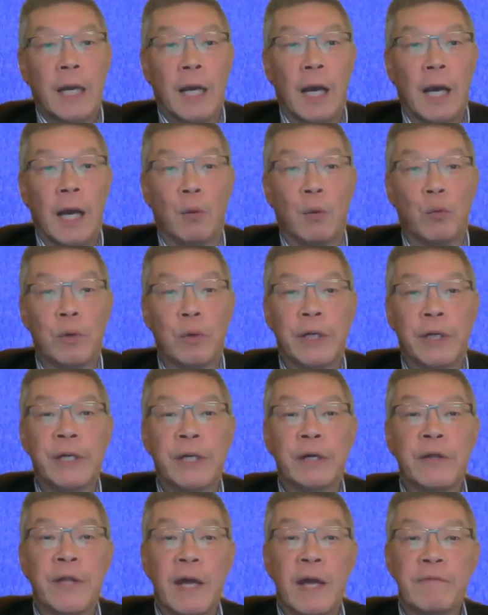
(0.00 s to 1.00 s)
We'll
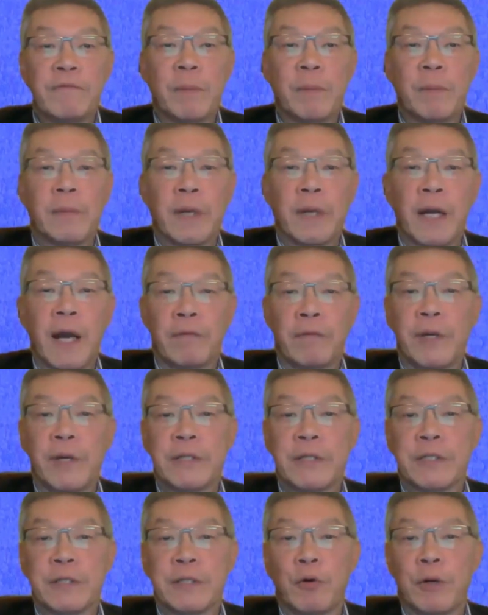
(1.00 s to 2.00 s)
hear then from
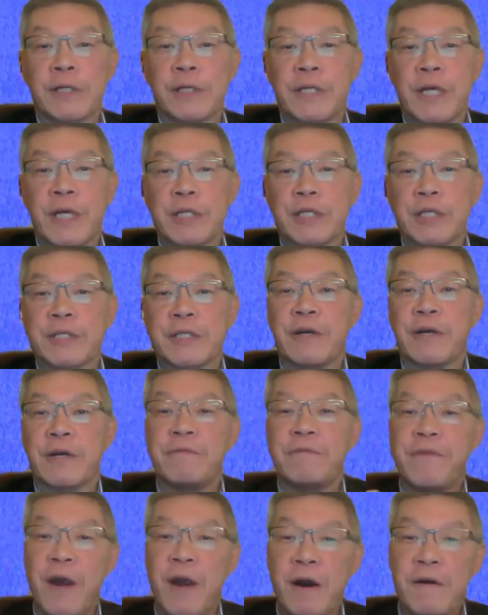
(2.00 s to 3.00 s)
governments and organizations that are
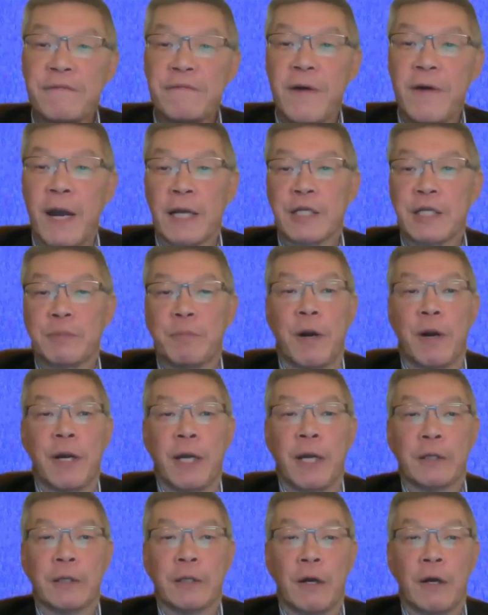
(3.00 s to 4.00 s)
verifying smart
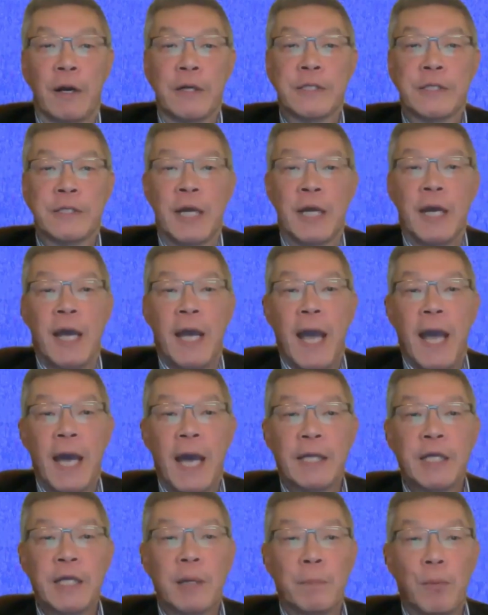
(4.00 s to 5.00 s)
health cards
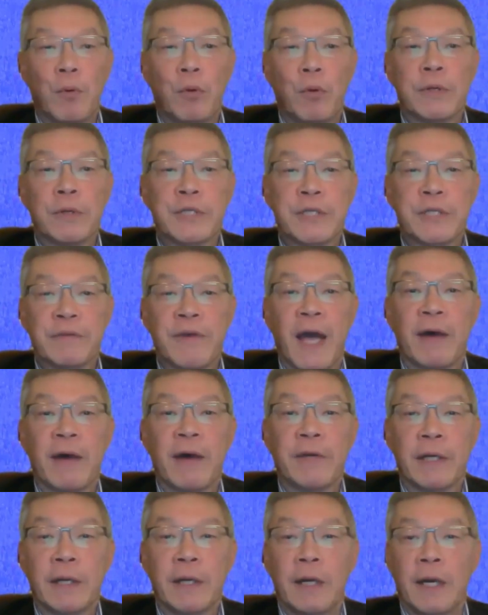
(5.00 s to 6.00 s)
and the importance of
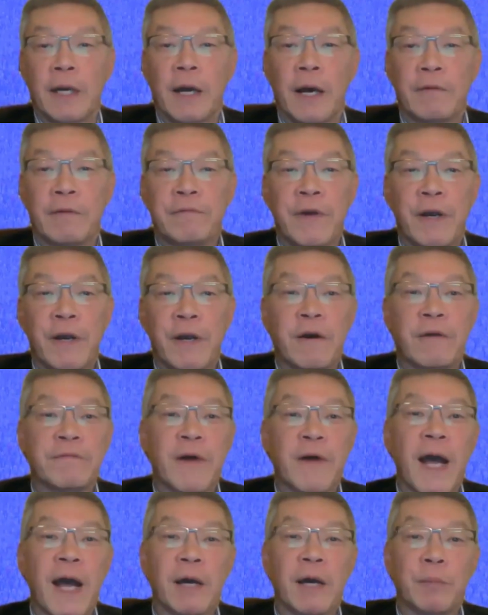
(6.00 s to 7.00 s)
having
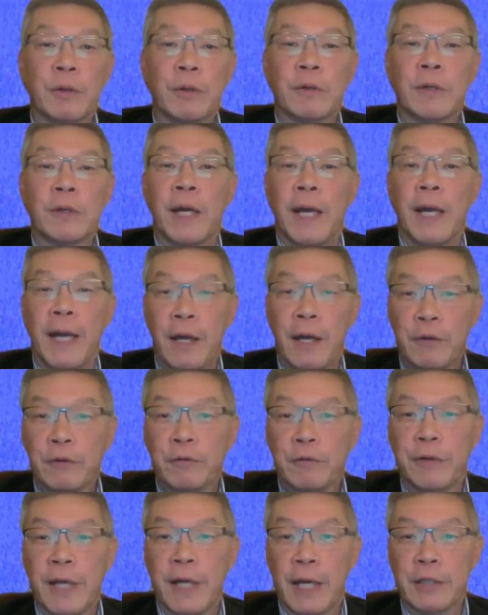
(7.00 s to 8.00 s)
verifiable health
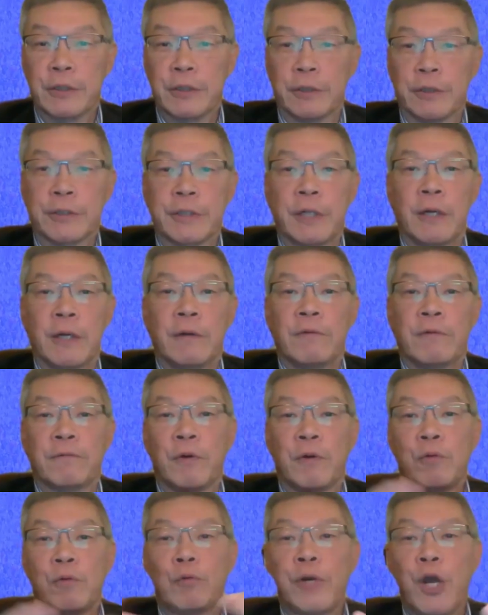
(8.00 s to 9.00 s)
credentials
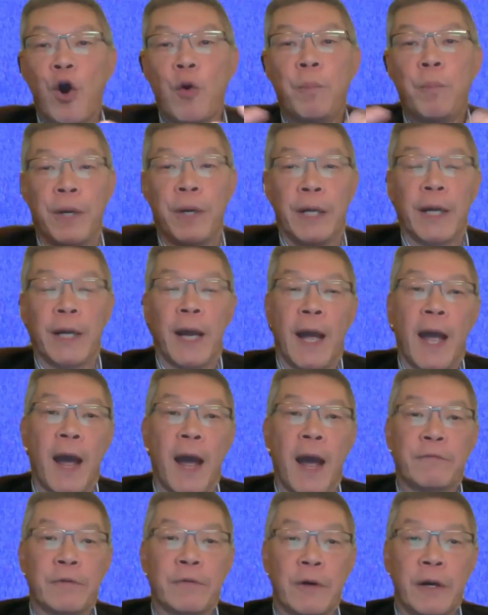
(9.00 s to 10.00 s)
for reopening
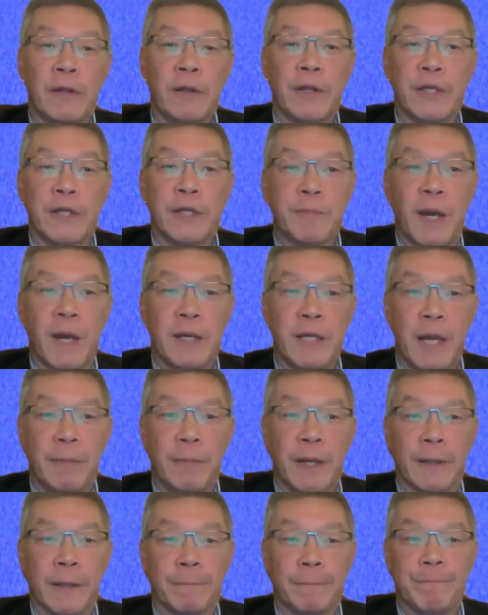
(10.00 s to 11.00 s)
after this pandemic.